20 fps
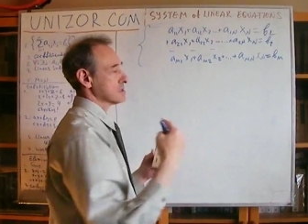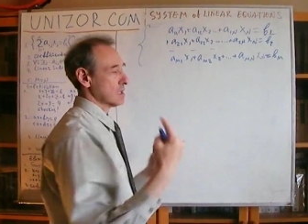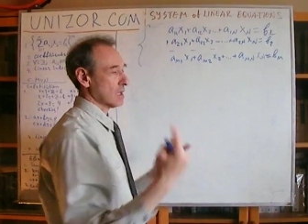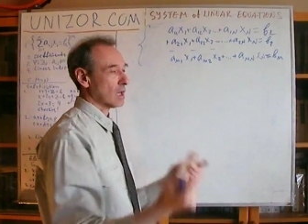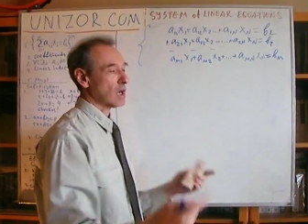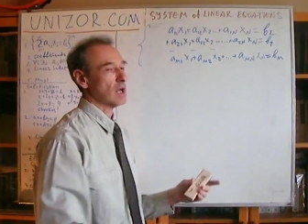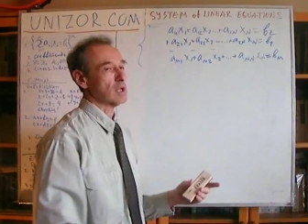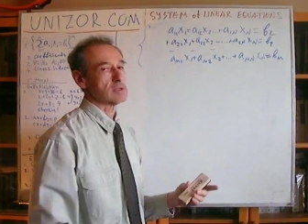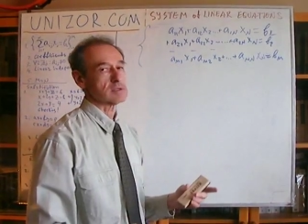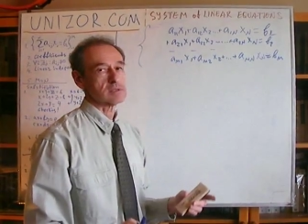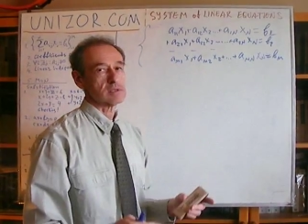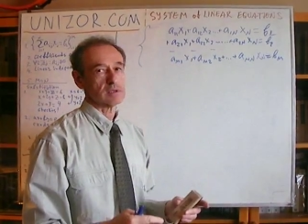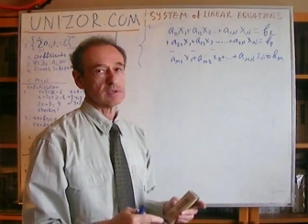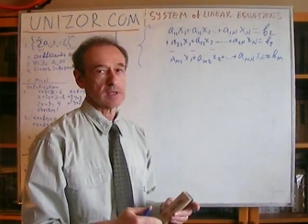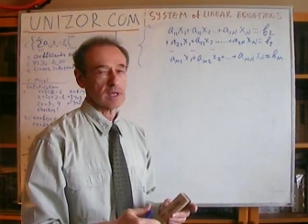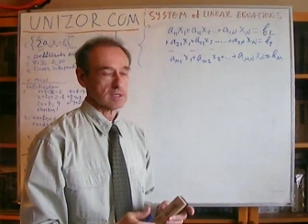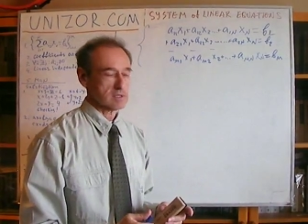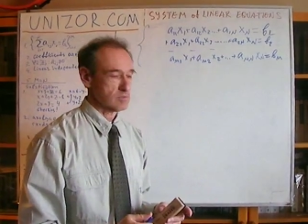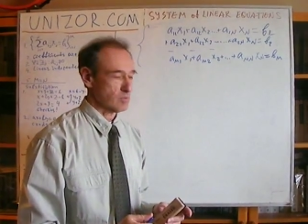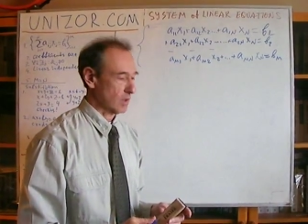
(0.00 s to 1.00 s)
a constant
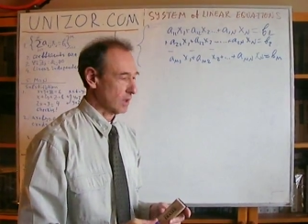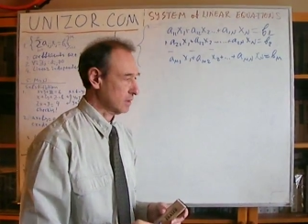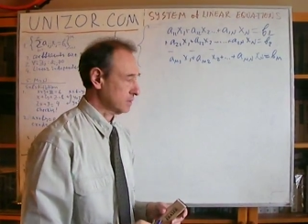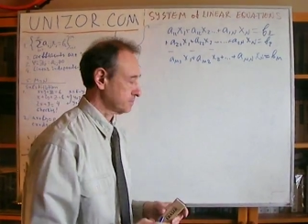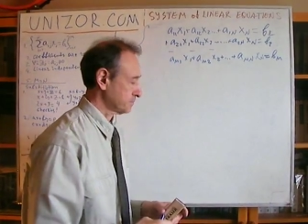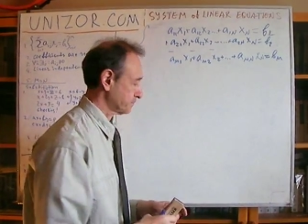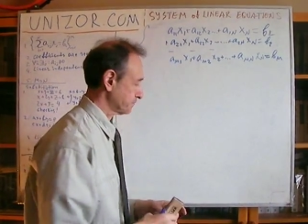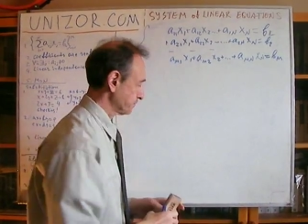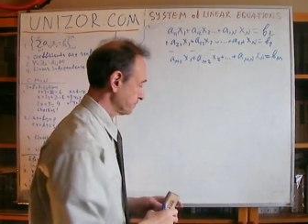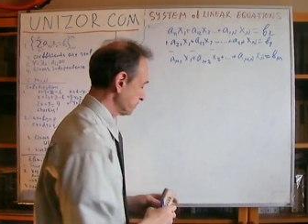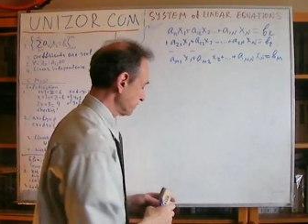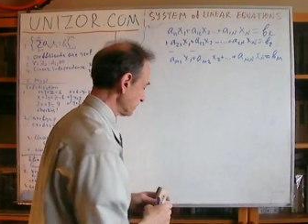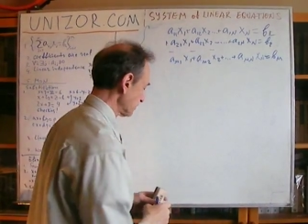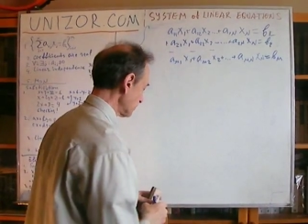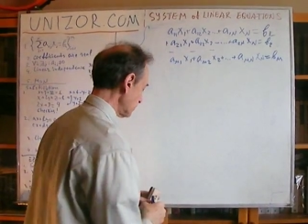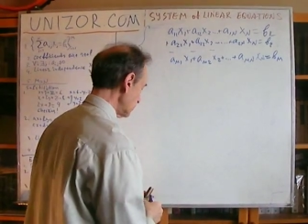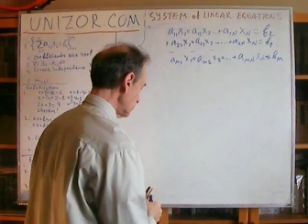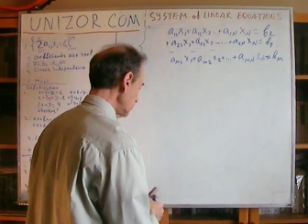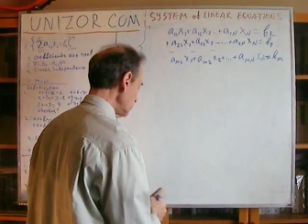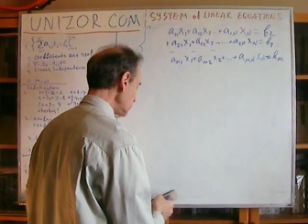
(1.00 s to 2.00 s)
as well.
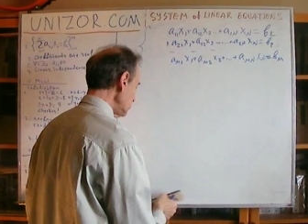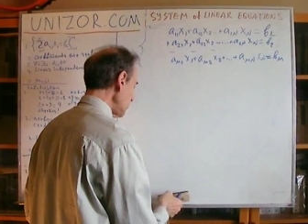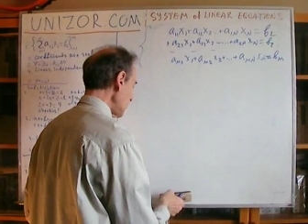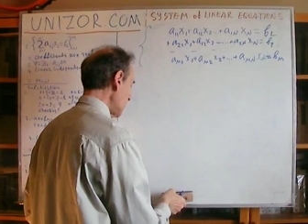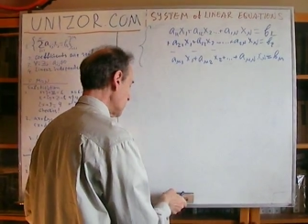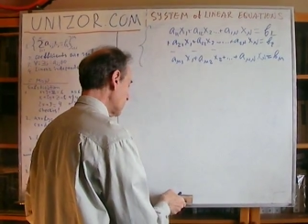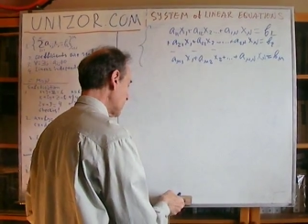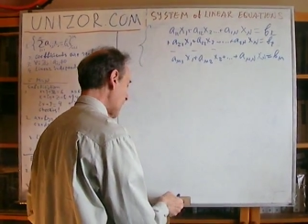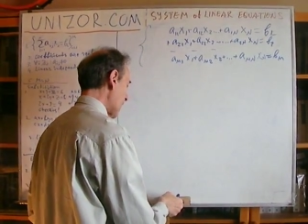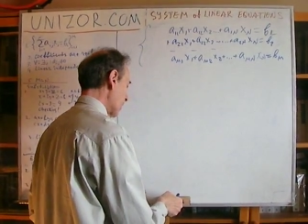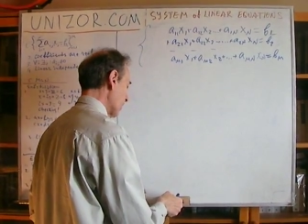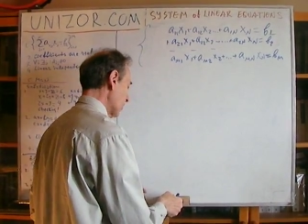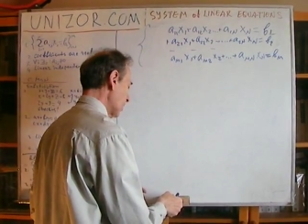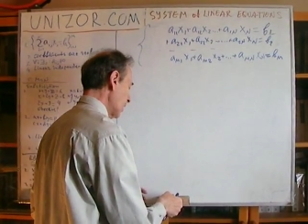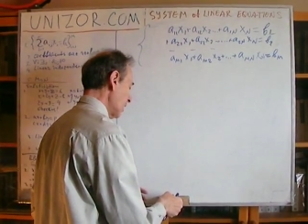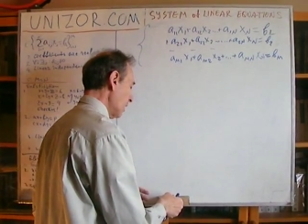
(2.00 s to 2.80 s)
Now,